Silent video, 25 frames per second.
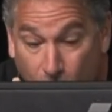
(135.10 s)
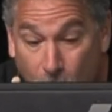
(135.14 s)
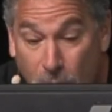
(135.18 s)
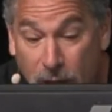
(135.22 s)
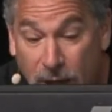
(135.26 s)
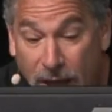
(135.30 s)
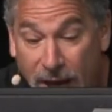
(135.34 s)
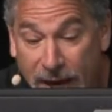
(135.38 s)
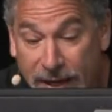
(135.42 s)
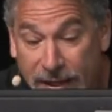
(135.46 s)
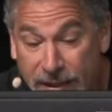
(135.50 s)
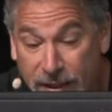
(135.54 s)

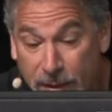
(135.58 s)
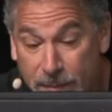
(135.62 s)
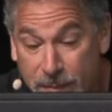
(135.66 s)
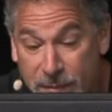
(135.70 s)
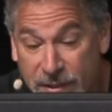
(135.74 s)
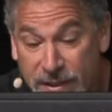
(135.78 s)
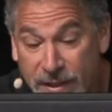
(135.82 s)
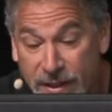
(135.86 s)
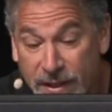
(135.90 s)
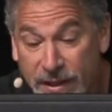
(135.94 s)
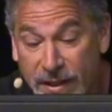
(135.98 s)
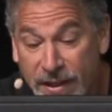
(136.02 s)
all
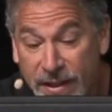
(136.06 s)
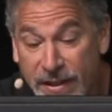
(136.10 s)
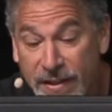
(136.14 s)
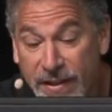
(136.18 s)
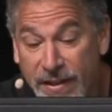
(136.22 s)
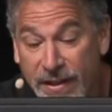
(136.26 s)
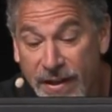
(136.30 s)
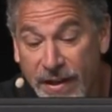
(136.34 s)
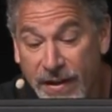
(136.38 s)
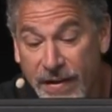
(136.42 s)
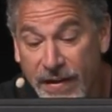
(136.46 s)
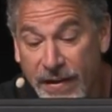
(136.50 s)
items
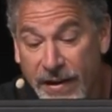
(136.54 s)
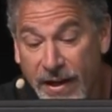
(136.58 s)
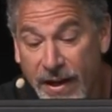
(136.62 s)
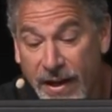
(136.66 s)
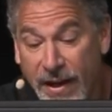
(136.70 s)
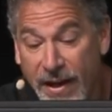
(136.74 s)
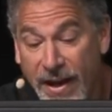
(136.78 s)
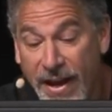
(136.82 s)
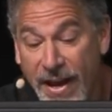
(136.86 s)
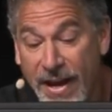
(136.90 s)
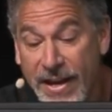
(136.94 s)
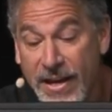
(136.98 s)
in the
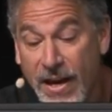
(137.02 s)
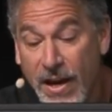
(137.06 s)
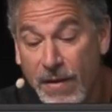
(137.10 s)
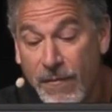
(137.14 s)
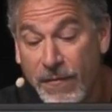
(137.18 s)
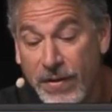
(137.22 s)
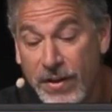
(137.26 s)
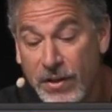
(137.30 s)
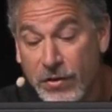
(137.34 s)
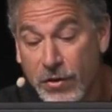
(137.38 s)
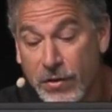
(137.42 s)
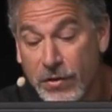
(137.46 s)
area
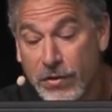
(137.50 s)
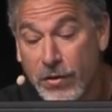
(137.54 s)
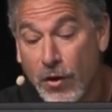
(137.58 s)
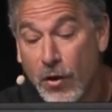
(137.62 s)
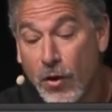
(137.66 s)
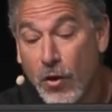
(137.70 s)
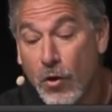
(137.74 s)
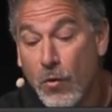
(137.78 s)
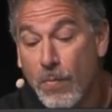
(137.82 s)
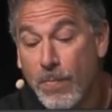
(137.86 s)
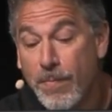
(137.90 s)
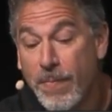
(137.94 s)
AI features
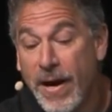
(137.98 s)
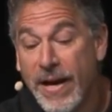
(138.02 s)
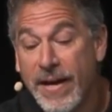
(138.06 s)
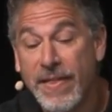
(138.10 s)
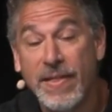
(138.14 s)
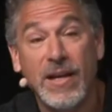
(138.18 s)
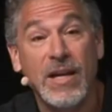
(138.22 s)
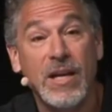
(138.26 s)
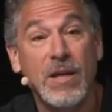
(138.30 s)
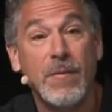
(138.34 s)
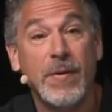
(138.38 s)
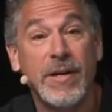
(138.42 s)
grouped
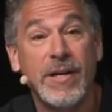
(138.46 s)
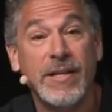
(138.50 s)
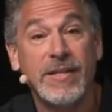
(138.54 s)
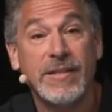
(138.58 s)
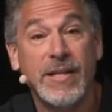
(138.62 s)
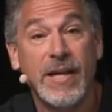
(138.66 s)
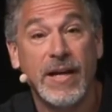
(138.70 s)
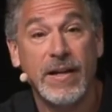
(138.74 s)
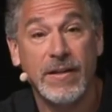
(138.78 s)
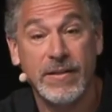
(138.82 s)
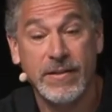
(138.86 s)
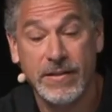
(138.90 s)
by delivery
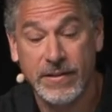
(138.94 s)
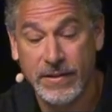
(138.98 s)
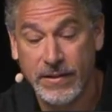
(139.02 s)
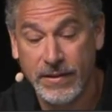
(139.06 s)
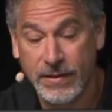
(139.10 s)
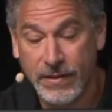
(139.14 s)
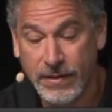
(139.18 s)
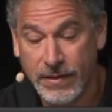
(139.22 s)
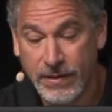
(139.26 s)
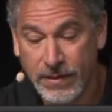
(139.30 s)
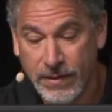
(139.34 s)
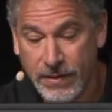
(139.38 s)
status.
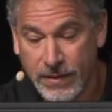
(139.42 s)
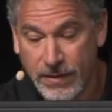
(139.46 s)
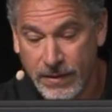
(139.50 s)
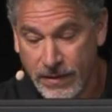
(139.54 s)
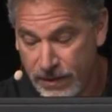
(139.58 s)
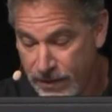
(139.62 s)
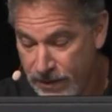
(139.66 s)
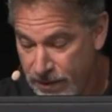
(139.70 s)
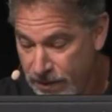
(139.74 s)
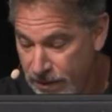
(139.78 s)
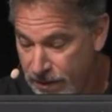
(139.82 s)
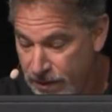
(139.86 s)

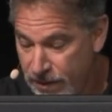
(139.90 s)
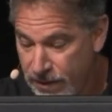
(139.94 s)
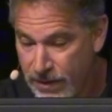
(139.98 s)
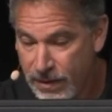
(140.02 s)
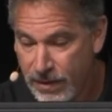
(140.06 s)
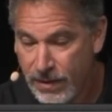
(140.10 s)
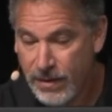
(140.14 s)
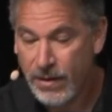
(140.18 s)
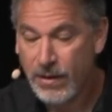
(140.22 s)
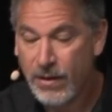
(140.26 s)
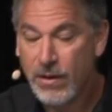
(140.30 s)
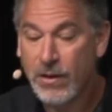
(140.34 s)

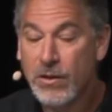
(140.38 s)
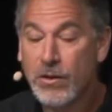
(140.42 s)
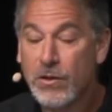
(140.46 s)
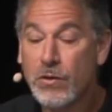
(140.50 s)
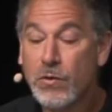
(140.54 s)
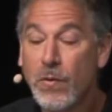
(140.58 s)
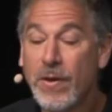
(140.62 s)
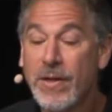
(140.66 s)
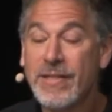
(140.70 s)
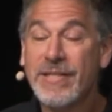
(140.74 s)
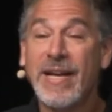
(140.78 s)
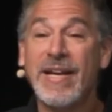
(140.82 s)

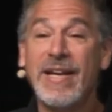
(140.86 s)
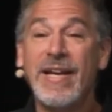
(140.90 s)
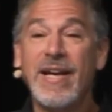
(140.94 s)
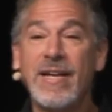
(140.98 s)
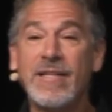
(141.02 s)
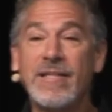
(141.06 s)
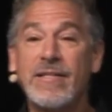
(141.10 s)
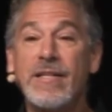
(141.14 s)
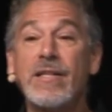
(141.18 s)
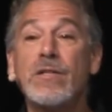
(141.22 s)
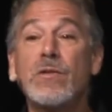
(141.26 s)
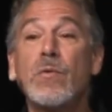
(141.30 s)
So as I
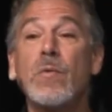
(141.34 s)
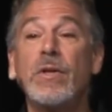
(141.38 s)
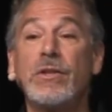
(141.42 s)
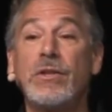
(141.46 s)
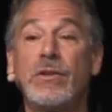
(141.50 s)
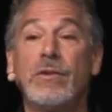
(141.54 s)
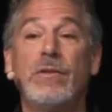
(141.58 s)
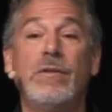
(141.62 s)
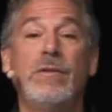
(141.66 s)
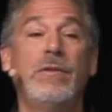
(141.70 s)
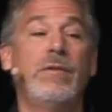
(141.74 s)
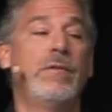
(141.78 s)
ask this
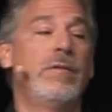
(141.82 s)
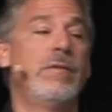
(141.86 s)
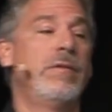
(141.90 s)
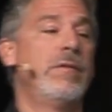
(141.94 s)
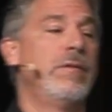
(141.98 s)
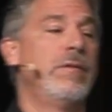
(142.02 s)
question,